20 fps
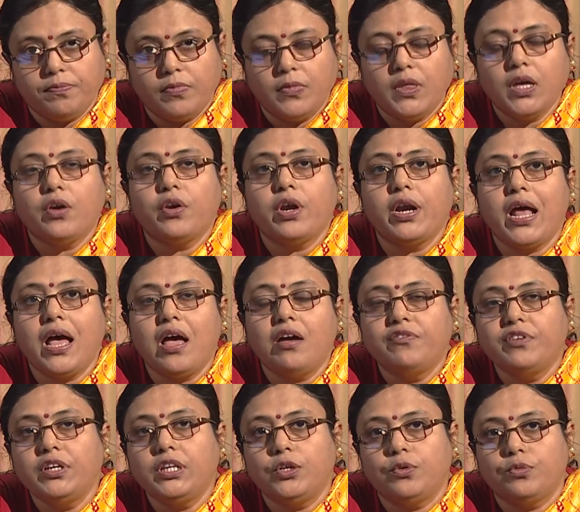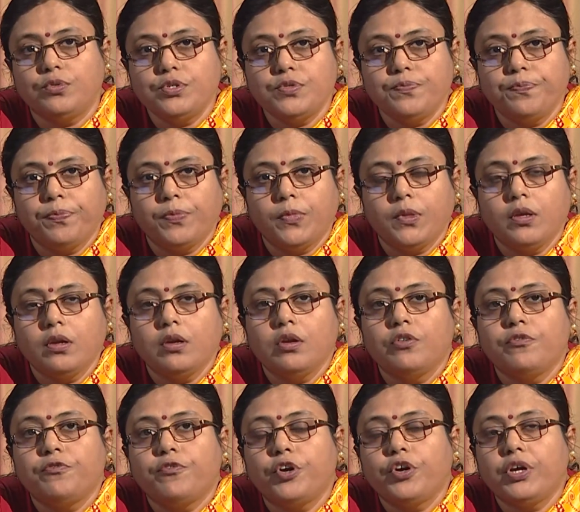There are avenues
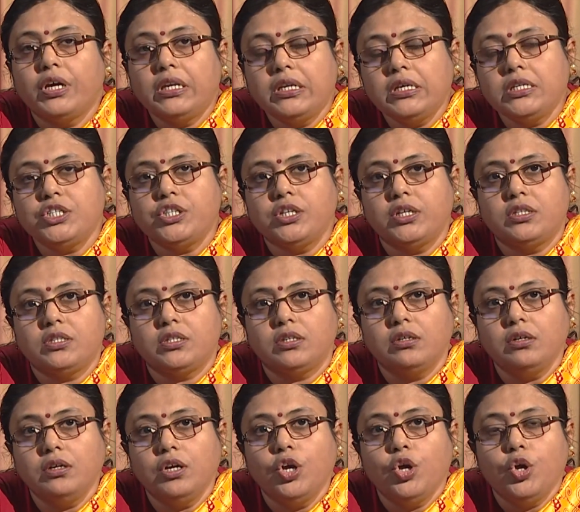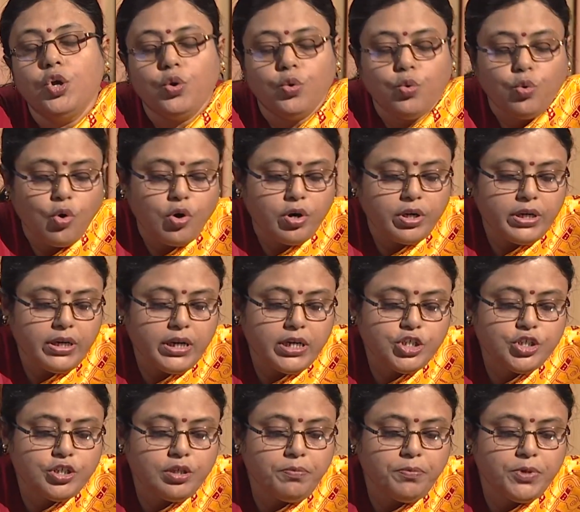for initiating
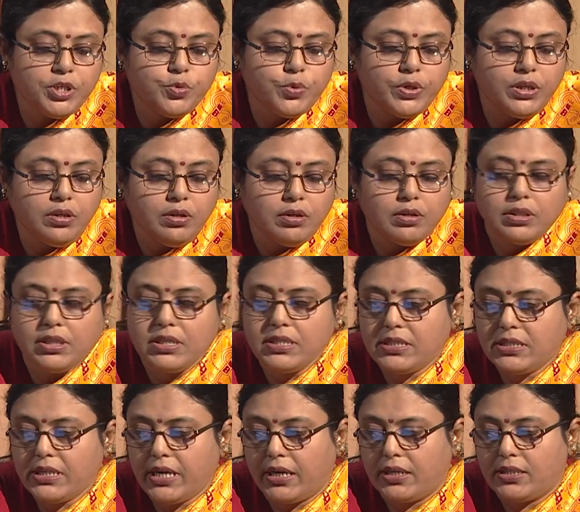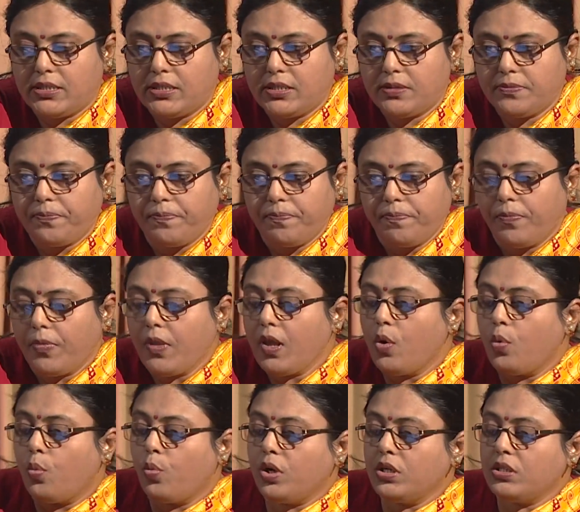coordination between the states.
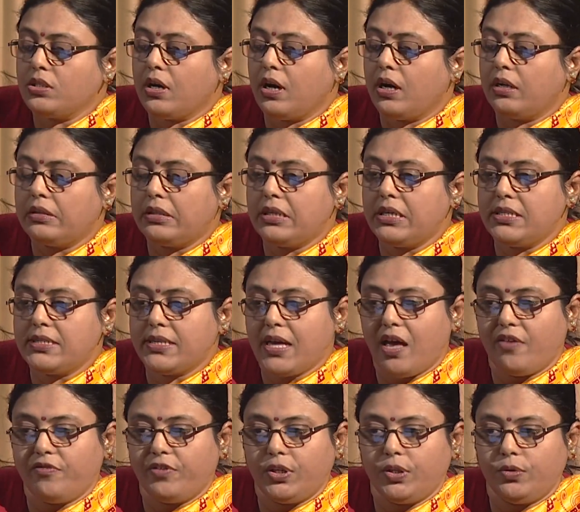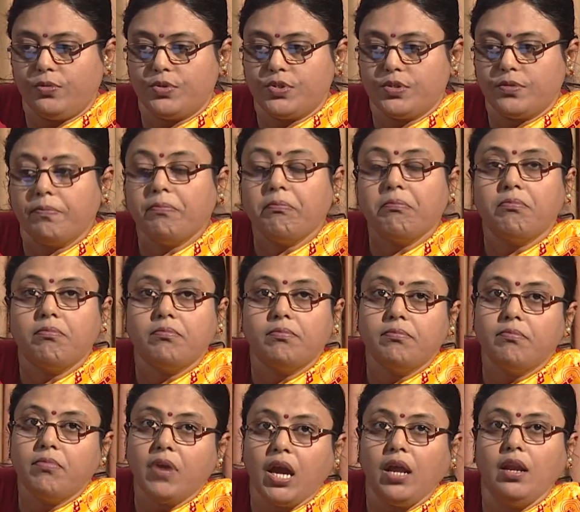What are these avenues?
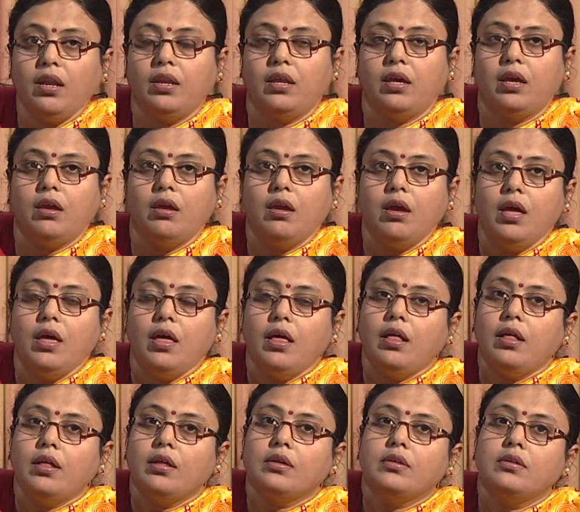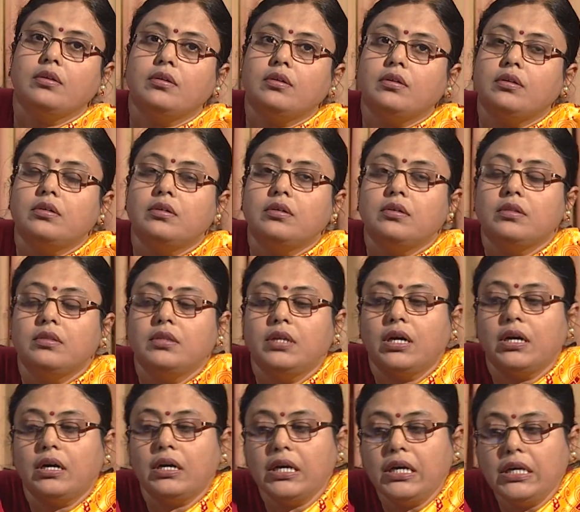Mainly
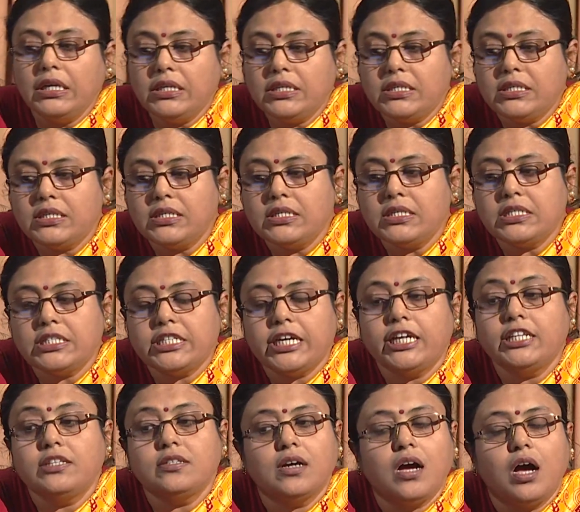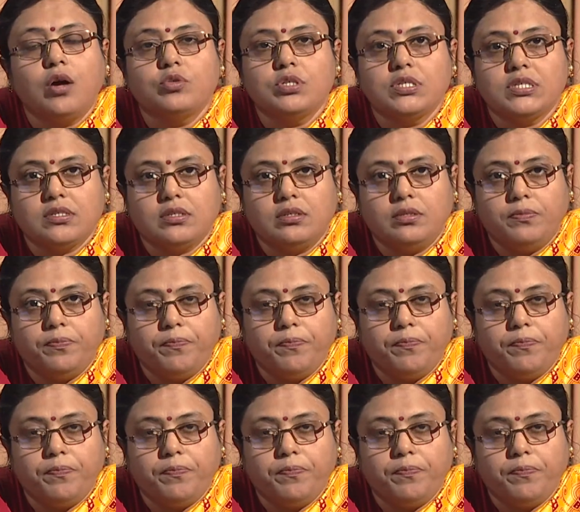the Interstate Council.